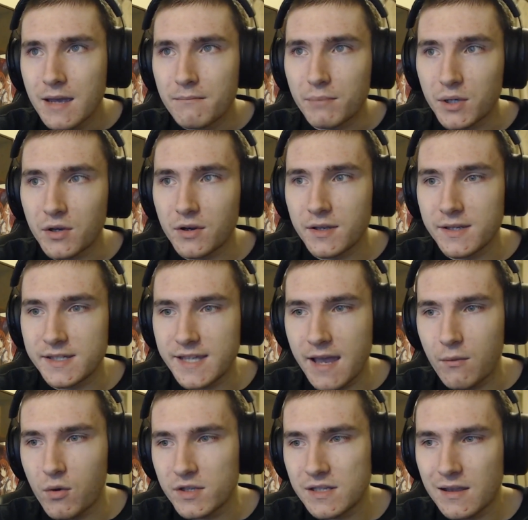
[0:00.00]
because there
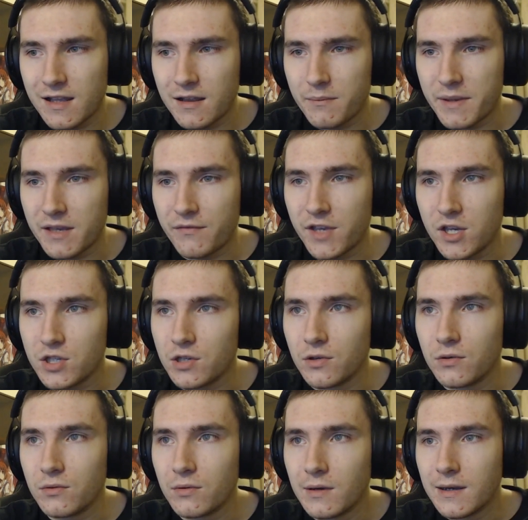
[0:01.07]
was a little bit of an
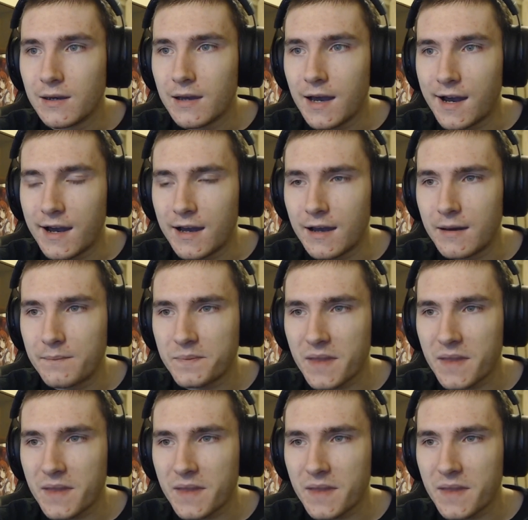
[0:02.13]
issue uh,